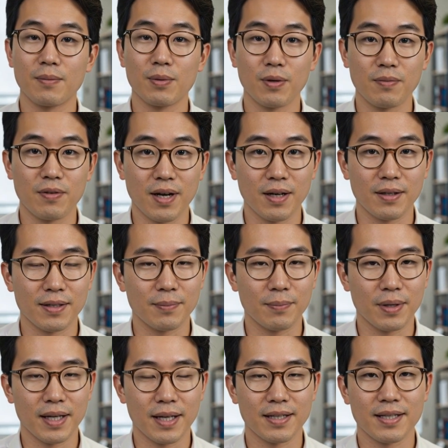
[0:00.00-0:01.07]
profiles in
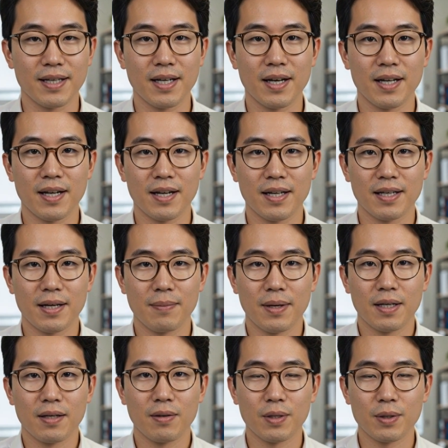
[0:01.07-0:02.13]
place can
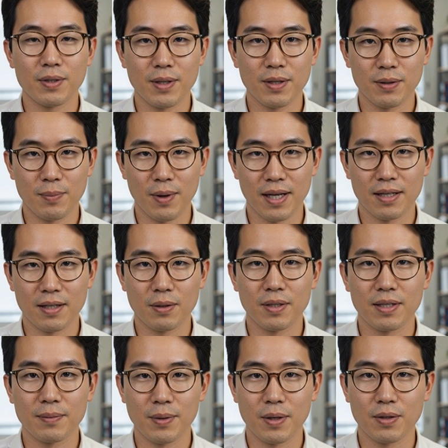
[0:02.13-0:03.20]
meaningfully reduce practical
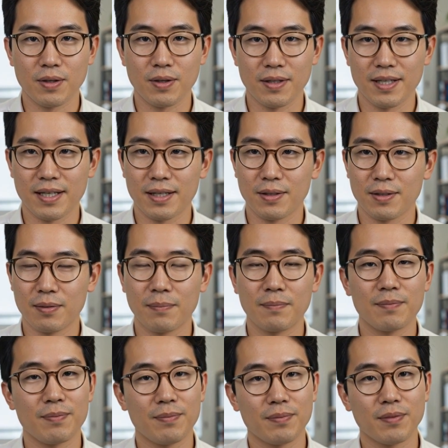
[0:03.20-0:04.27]
exposure in the interim,
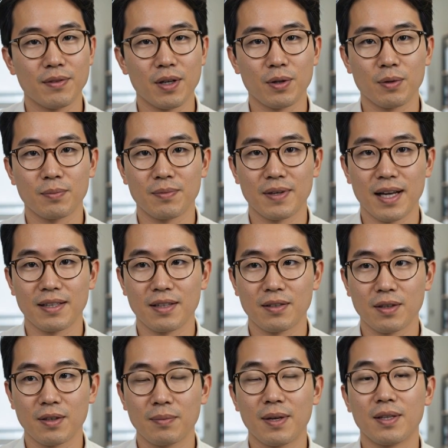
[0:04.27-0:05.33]
though neither of
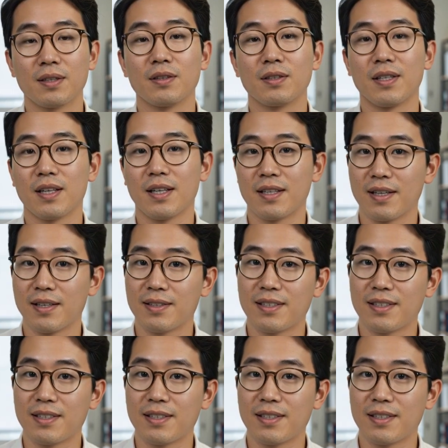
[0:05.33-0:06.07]
those measures is